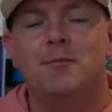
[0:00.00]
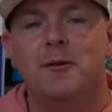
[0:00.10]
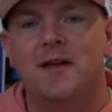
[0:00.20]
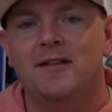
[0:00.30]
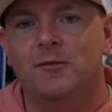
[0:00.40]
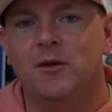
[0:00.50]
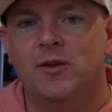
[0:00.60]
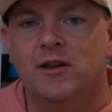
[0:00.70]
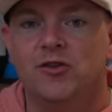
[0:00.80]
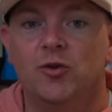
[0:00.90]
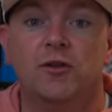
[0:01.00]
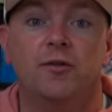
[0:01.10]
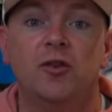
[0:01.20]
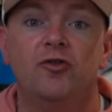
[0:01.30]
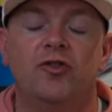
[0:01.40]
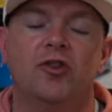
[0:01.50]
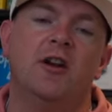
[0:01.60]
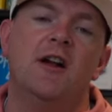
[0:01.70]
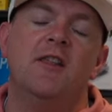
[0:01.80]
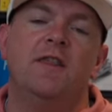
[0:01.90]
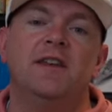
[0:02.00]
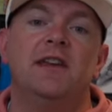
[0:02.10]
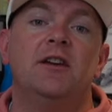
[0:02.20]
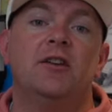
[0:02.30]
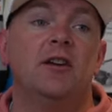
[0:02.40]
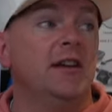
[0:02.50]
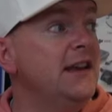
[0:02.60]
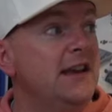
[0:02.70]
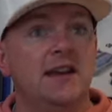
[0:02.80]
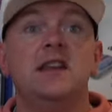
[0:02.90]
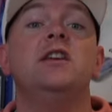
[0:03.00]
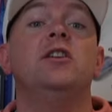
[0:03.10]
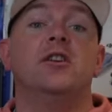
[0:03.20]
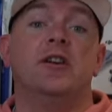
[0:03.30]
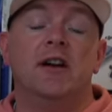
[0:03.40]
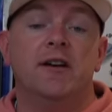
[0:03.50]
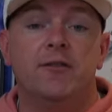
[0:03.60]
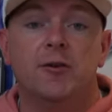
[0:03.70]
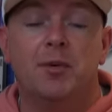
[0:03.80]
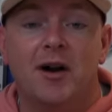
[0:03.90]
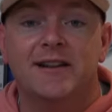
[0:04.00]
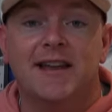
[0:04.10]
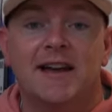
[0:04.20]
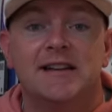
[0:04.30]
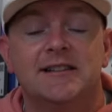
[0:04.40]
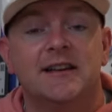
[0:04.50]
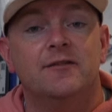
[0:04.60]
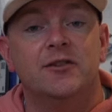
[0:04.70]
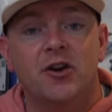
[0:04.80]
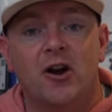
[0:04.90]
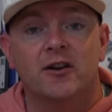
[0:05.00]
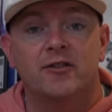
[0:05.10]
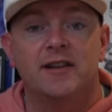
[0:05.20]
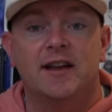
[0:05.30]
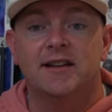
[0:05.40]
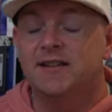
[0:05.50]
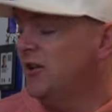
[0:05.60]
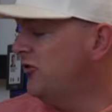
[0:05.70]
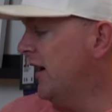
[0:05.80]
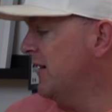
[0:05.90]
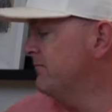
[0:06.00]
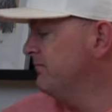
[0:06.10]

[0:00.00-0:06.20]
maybe that's something we can do in the future. The gear in here for podcast and photography, etc.